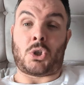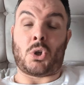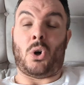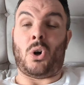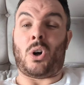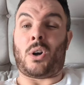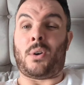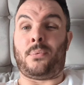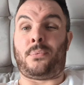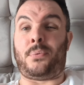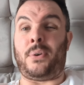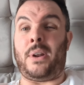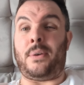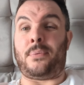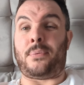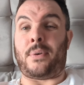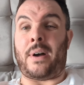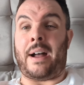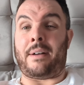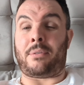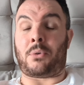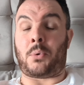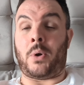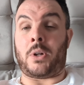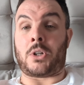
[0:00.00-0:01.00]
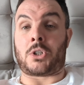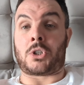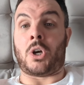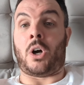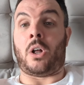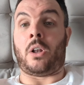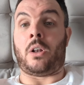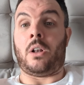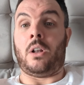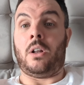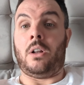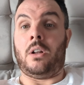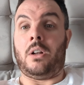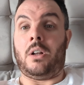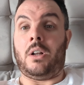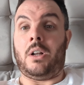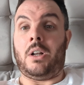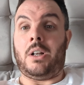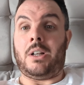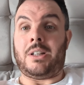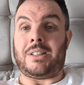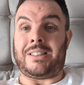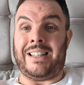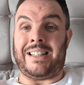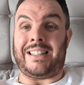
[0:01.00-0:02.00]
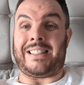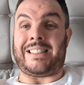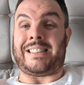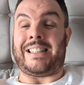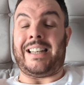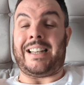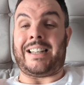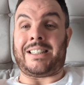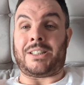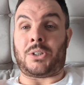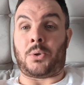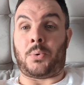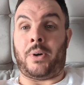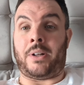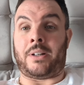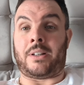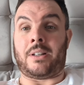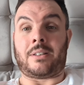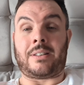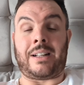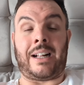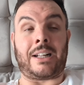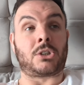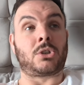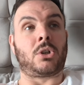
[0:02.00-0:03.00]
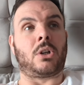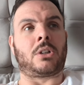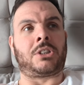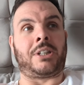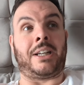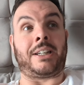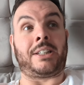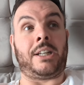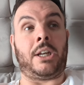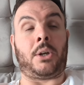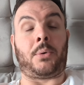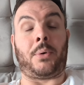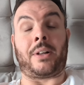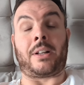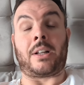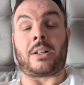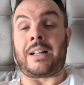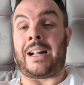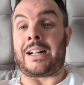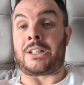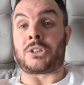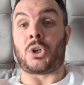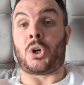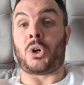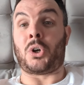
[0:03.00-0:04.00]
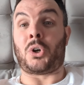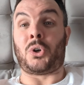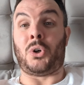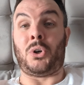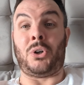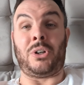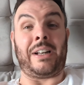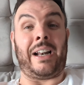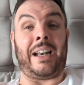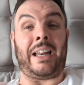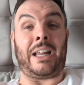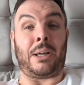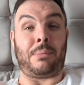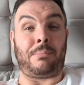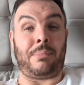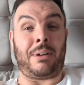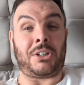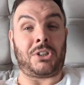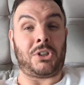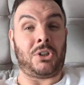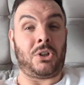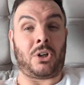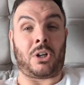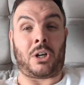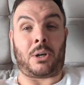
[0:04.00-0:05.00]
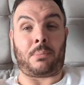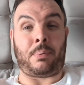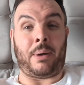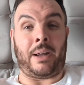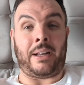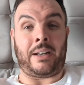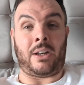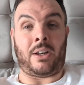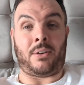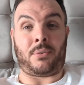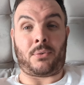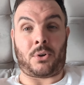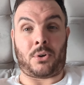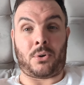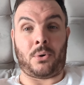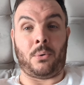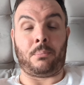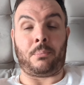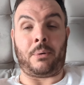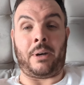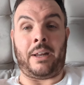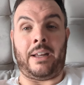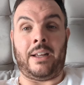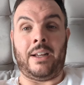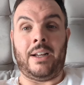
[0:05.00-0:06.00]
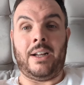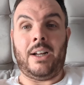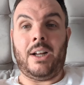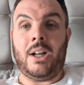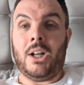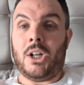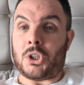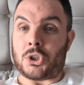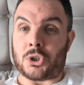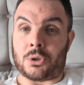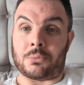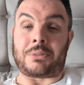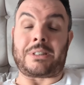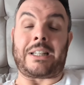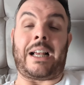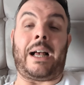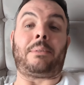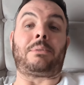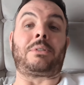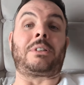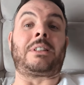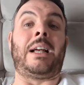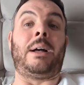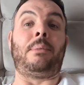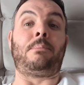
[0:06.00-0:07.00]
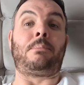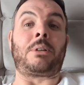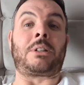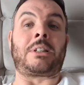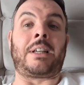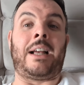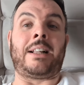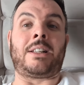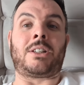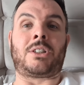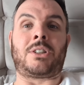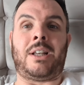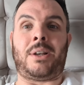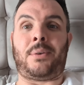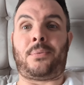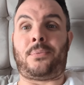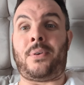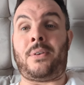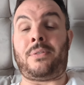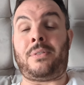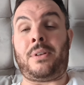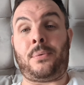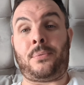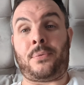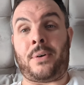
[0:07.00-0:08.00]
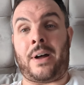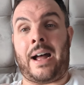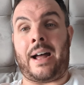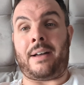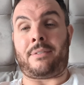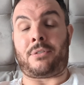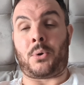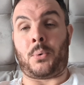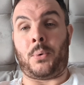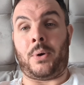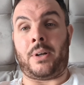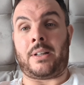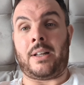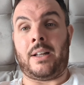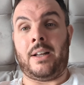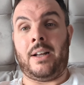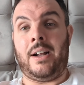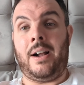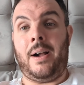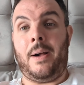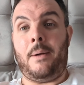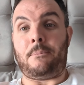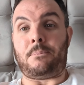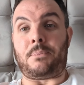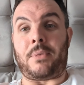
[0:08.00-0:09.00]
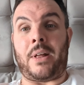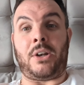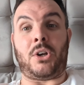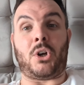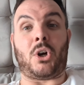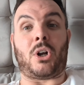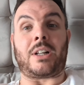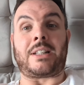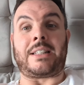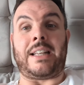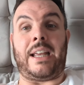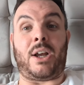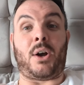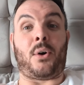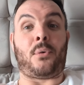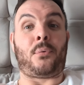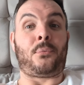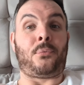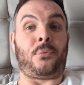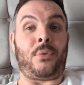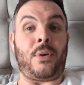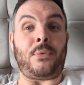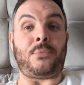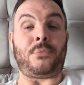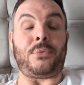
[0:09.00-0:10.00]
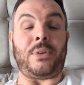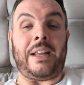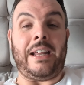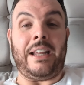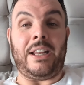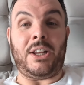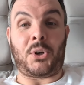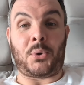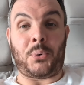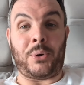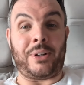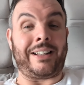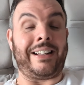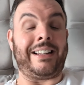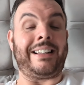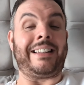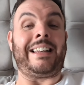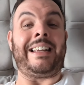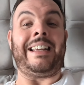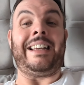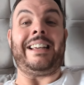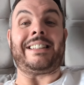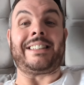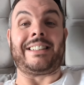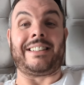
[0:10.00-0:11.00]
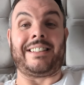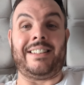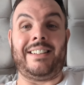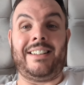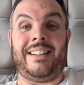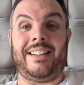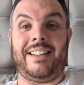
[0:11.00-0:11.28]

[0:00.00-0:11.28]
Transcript: talking three, five quid toll. Say six quid. That's 60 quid. That's not including any commission you've got to pay the company. Sometimes 10% is 55 quid. Then you've got to take off 15 quid in diesel.